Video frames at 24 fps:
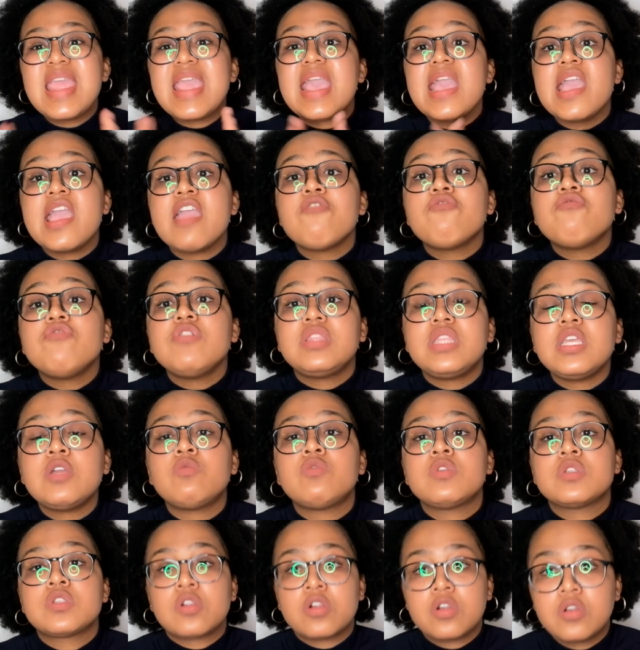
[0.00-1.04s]
Everything
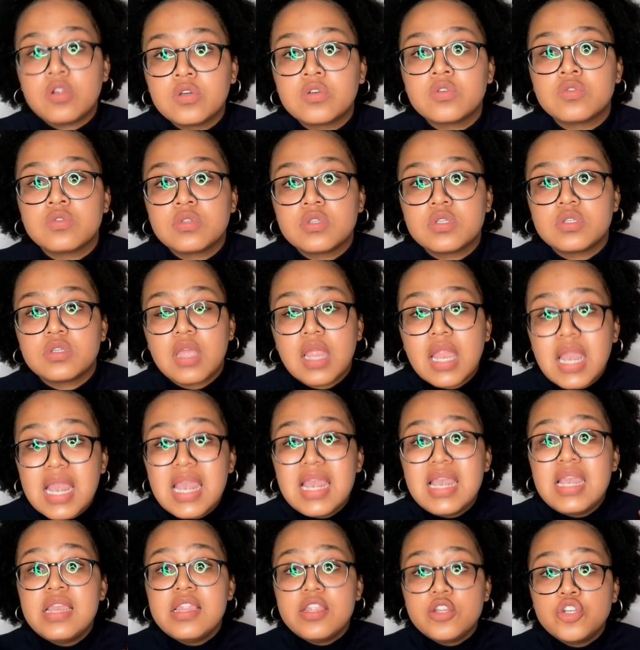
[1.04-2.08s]
was closed,
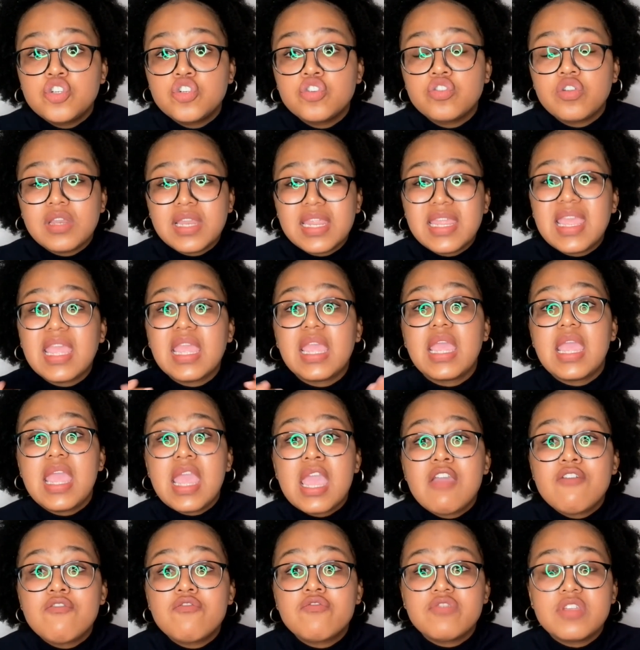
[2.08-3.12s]
literally
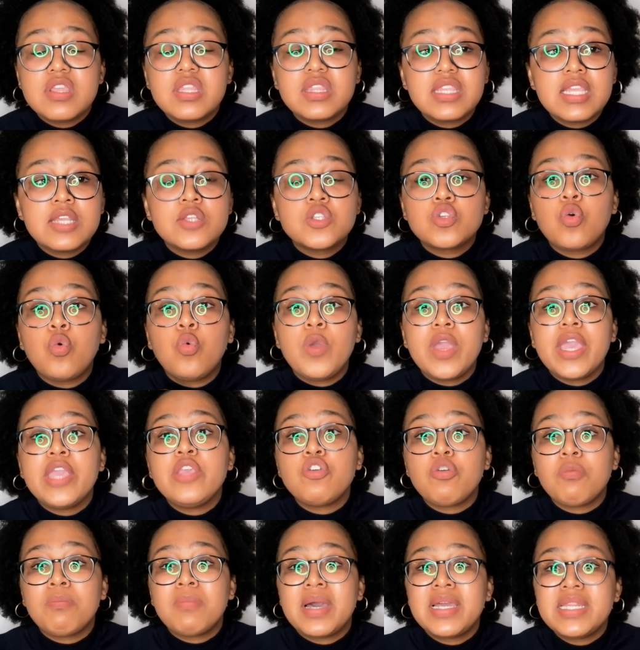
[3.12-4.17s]
everything. So where
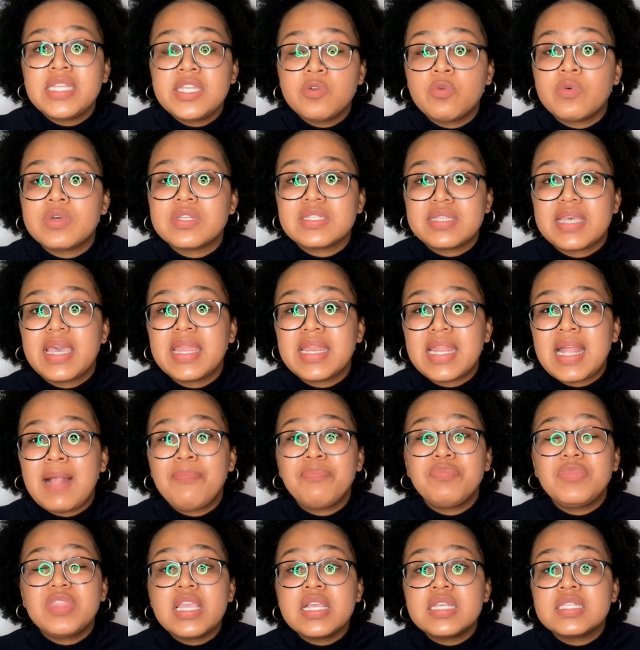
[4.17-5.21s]
your money was tied
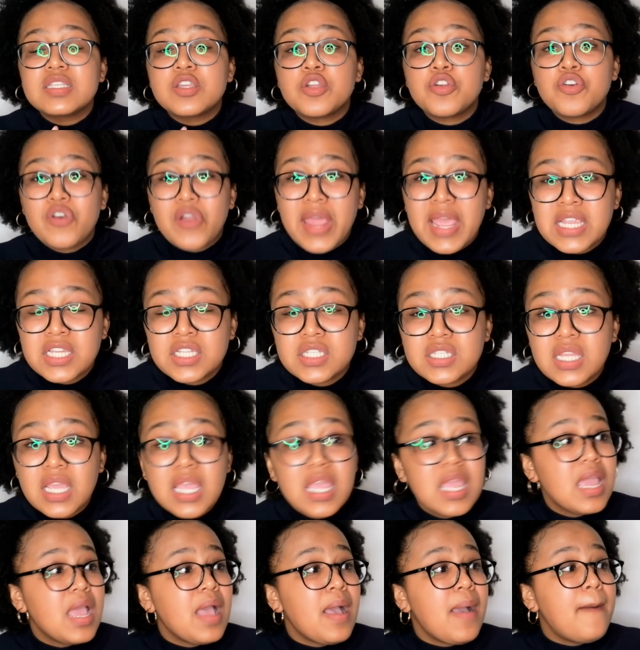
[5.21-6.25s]
up, things crashed.
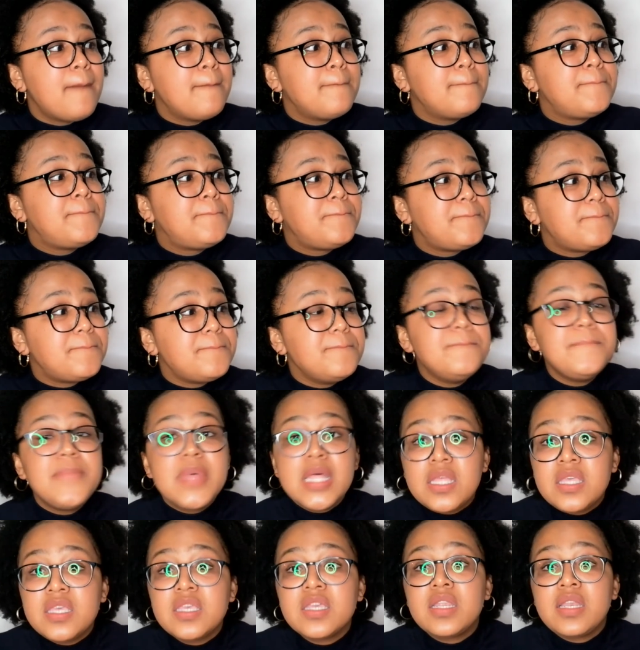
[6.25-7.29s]

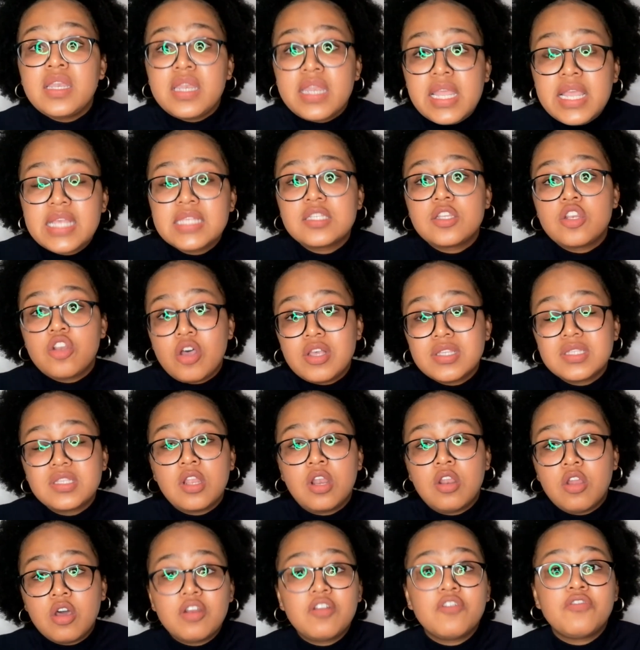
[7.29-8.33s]
Millionaires lost a
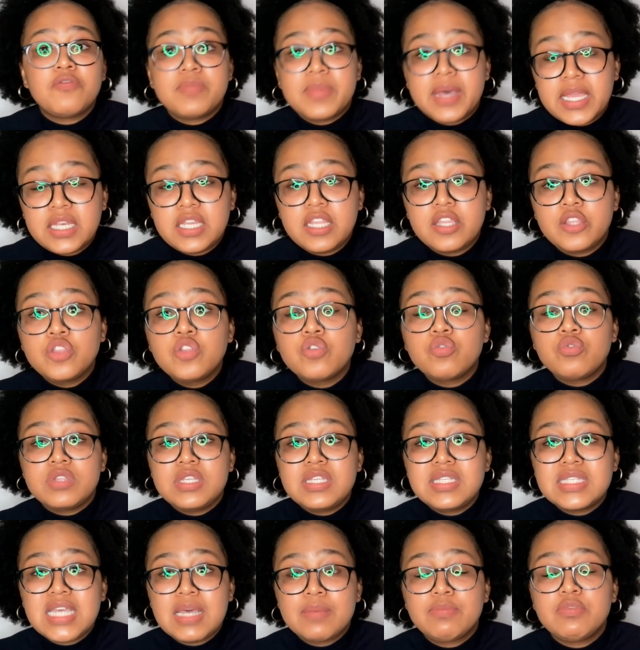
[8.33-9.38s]
lot of money through
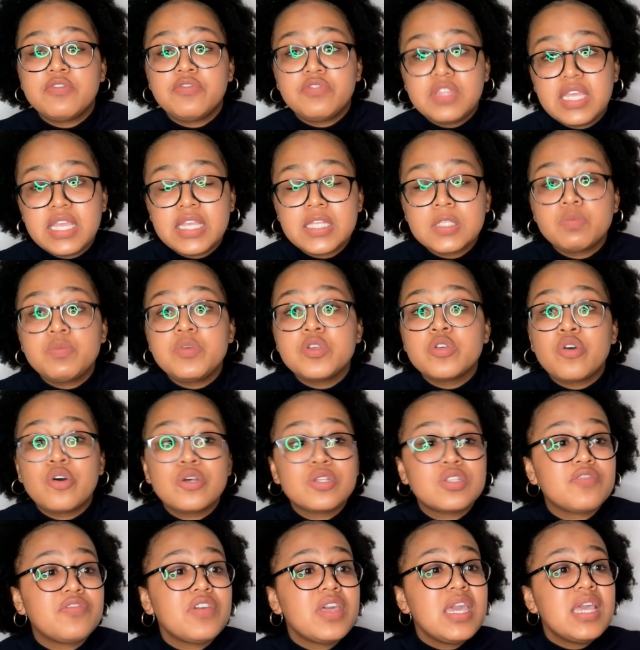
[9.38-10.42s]
these type of things, because
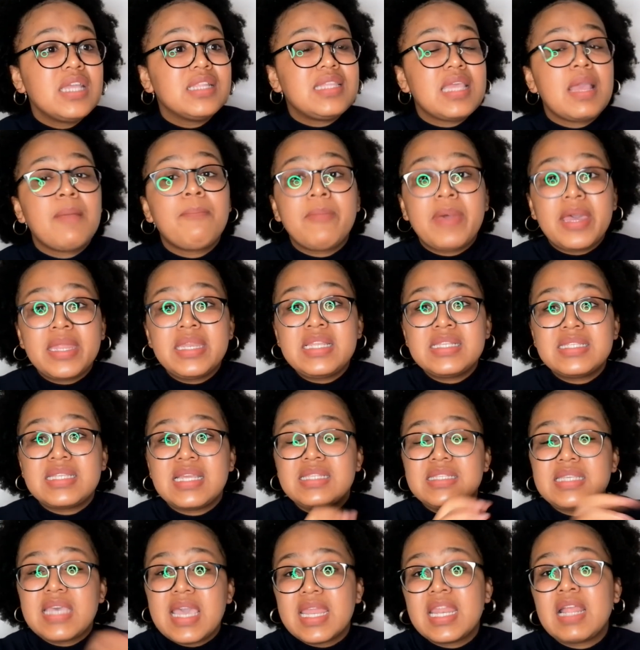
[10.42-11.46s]
of their monies are
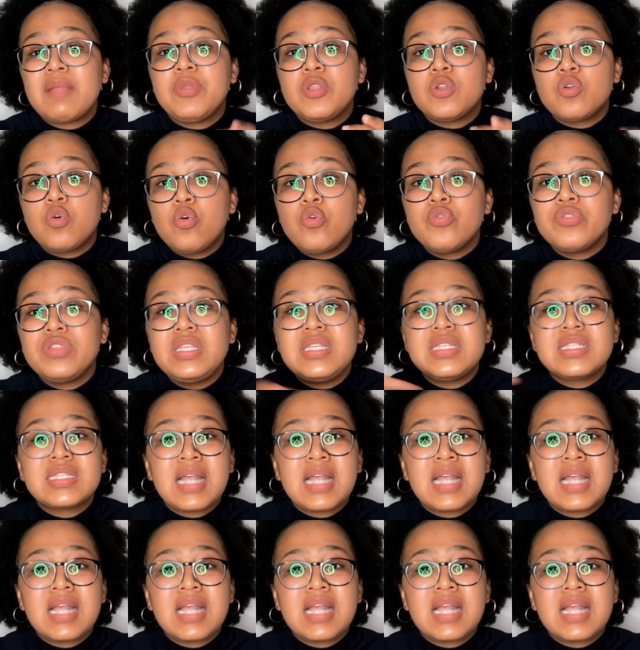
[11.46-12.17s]
tied up in all these